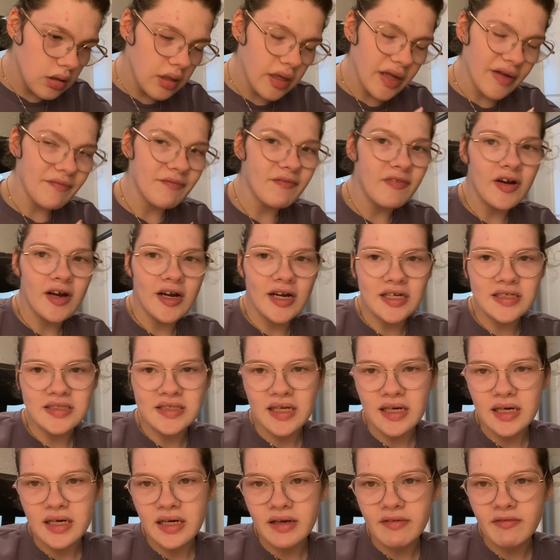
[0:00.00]
very
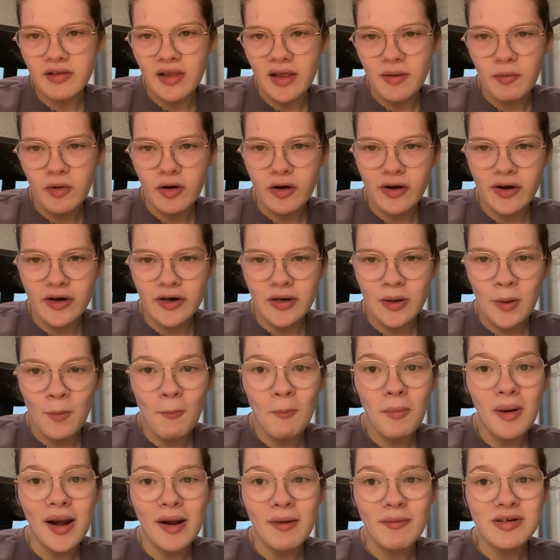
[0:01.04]
excited to have a library card.
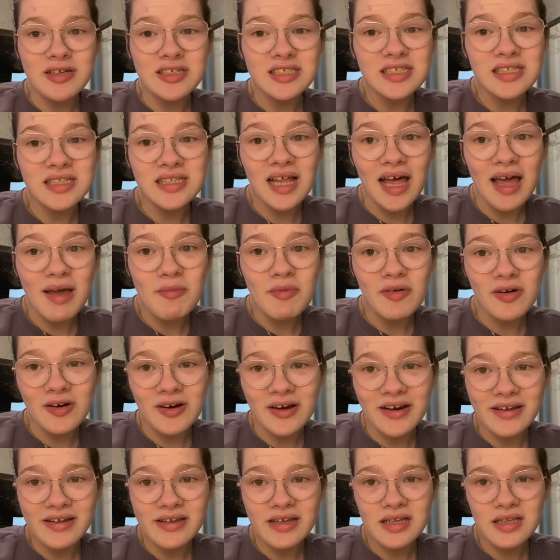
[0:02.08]
But I went to the
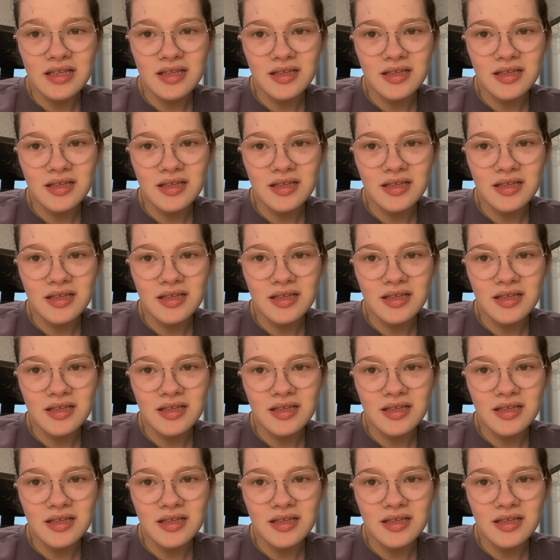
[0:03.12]
library